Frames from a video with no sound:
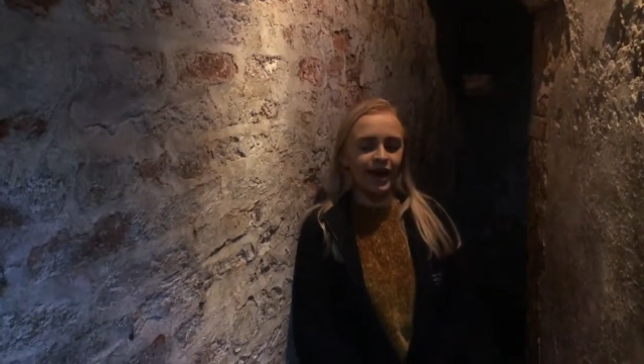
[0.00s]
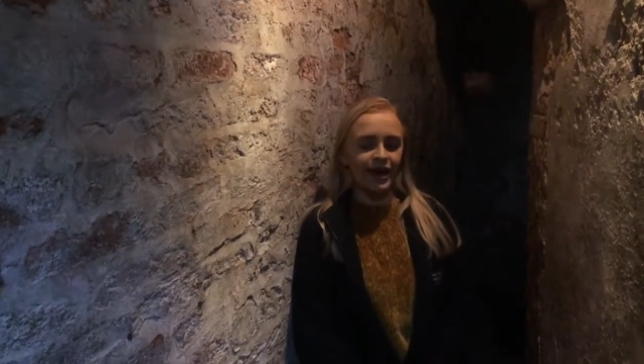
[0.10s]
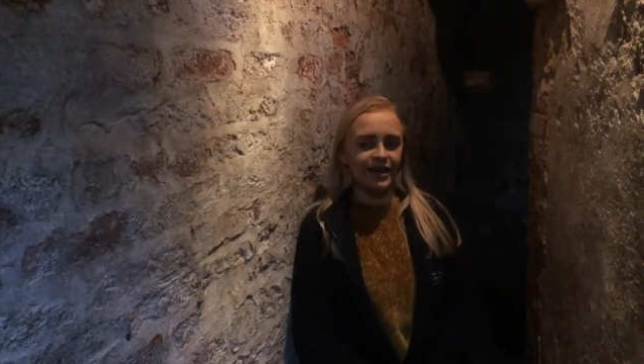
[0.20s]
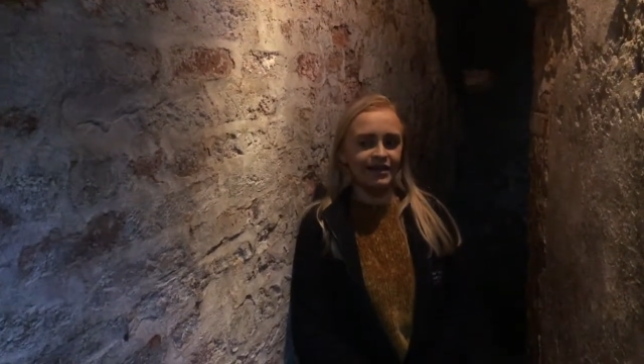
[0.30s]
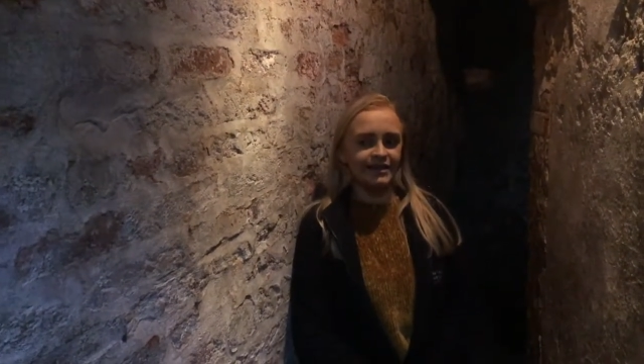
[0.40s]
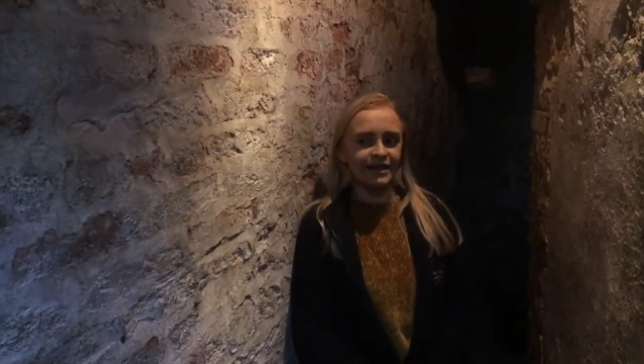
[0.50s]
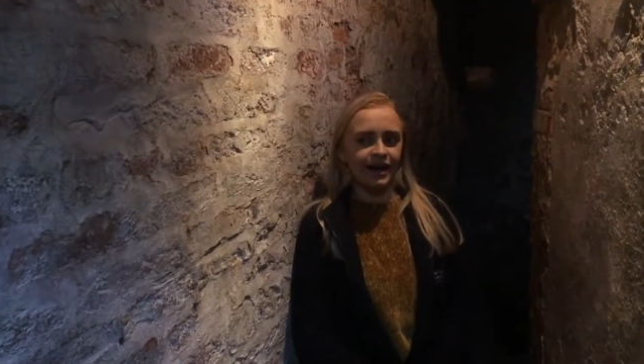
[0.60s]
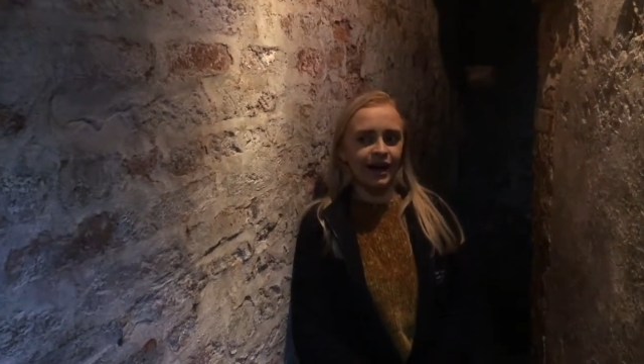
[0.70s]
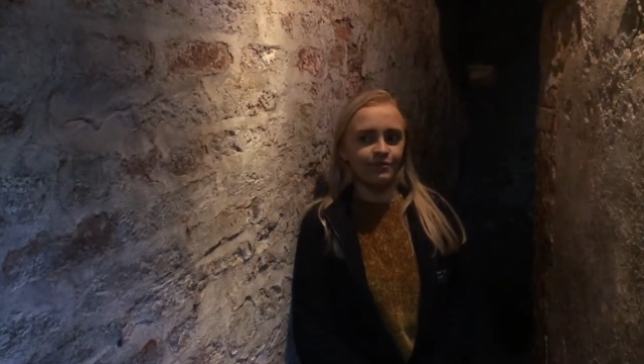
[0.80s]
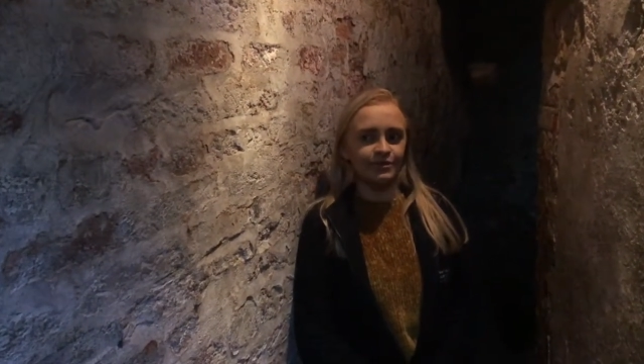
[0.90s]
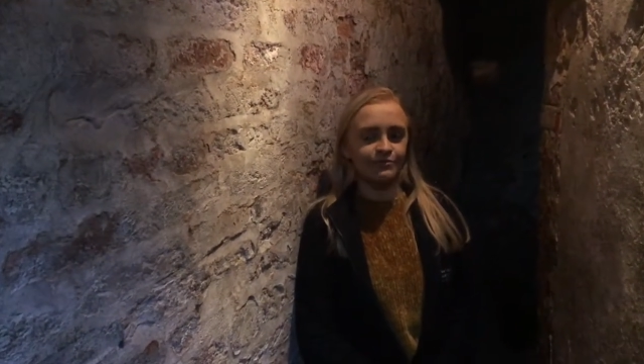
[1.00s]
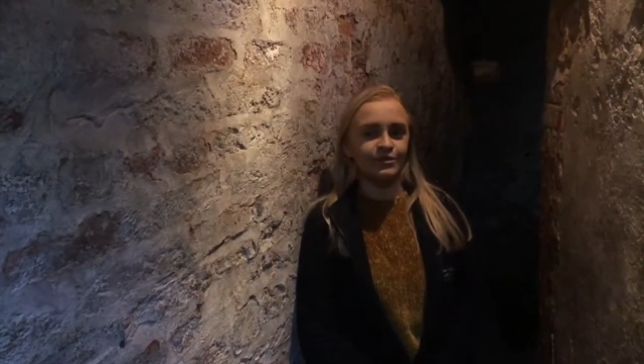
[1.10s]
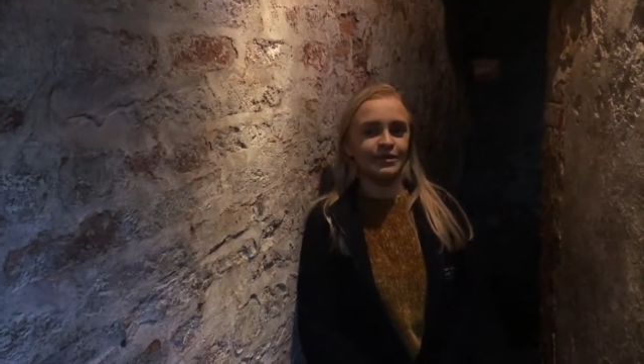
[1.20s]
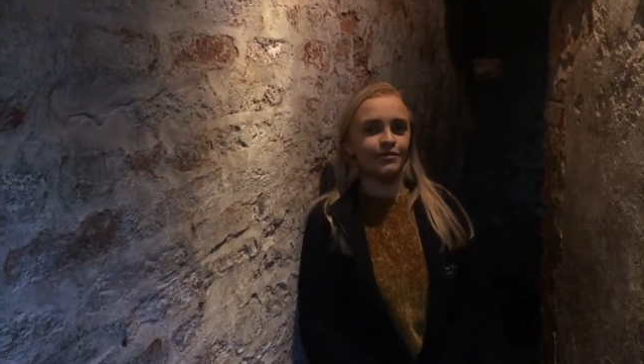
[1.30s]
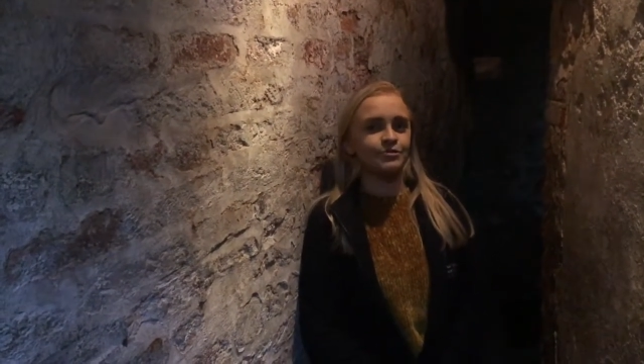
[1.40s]
is I was in
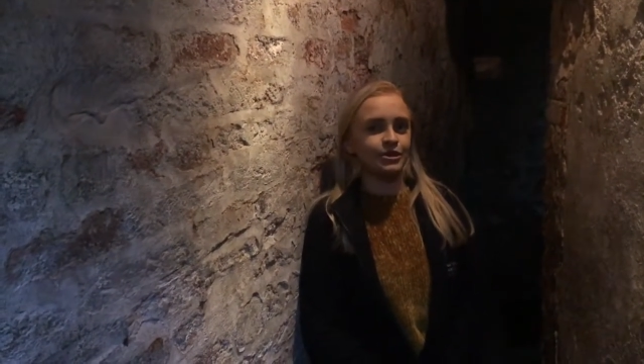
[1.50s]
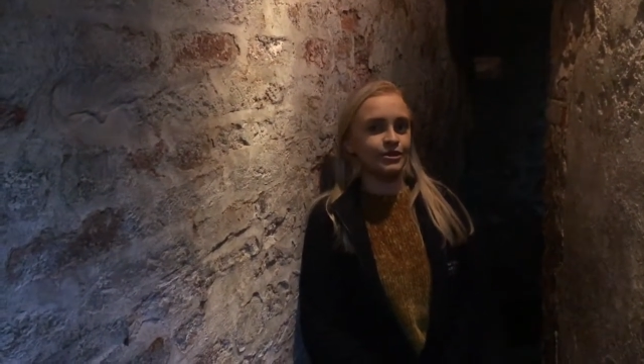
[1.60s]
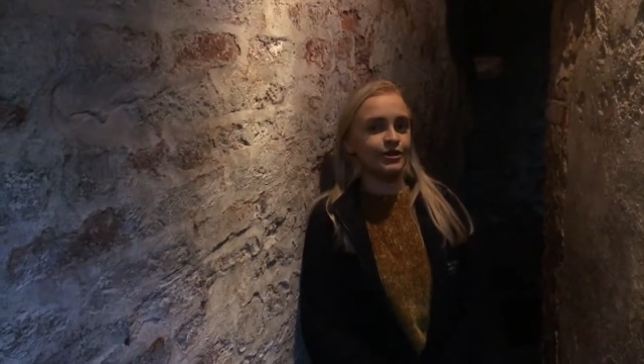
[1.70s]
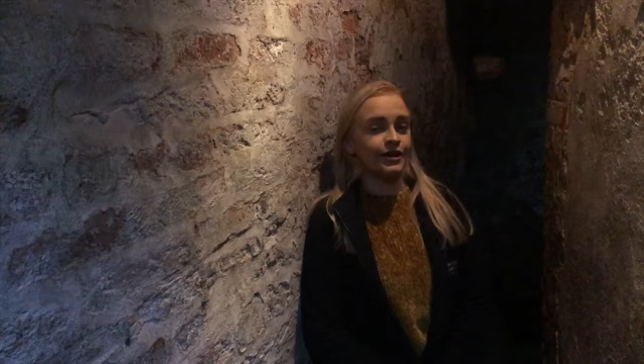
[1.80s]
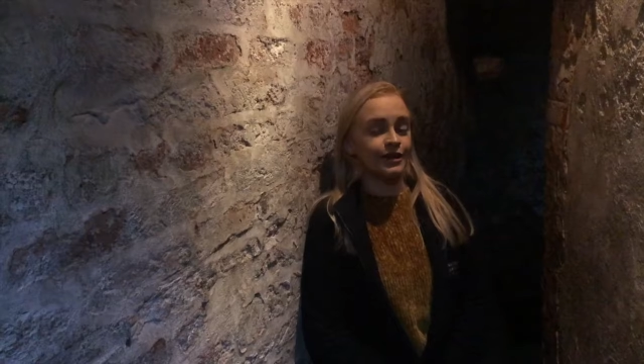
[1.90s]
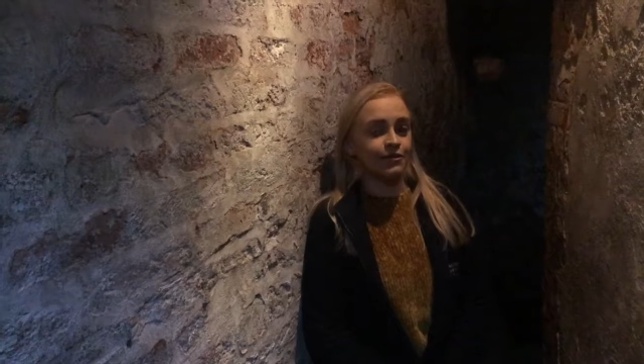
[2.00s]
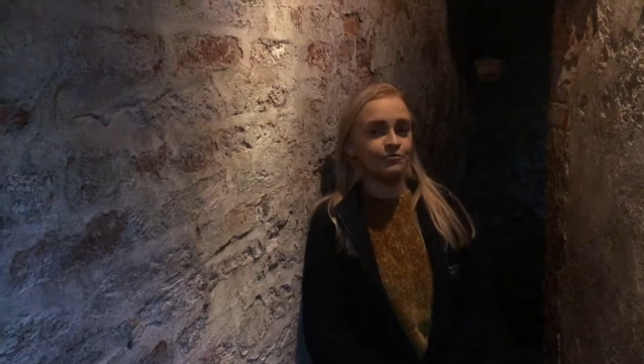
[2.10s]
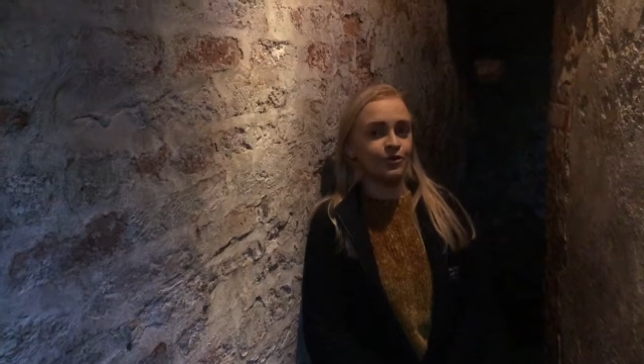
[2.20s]
reception early one